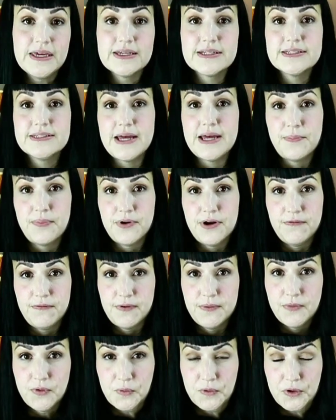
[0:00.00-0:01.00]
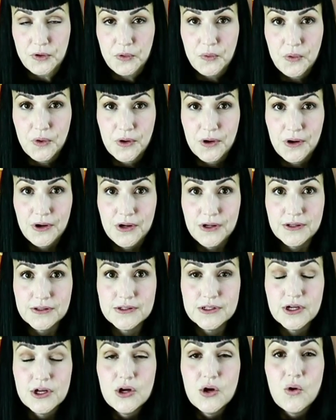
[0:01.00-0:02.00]
separate from the real world,
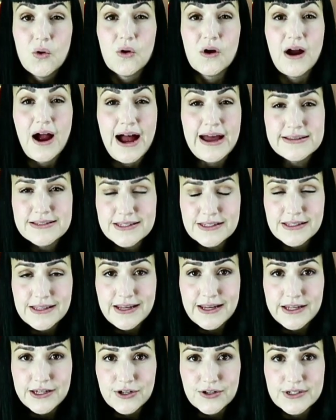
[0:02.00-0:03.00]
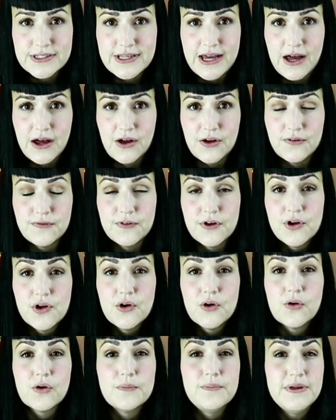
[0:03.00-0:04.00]
or isolating yourself,
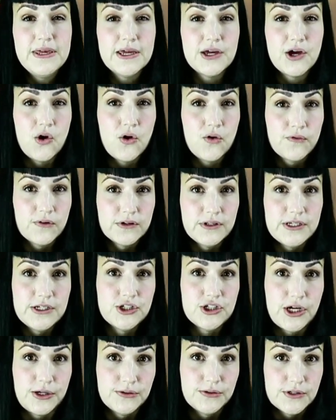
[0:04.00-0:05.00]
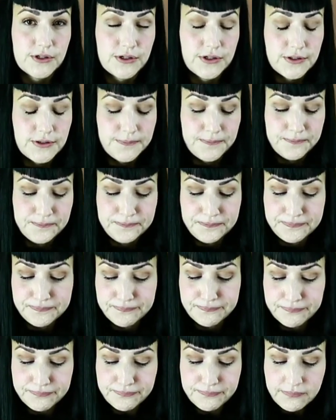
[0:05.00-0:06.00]
or being overly sheltered.
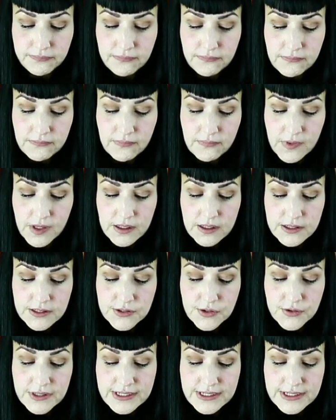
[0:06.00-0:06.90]
So the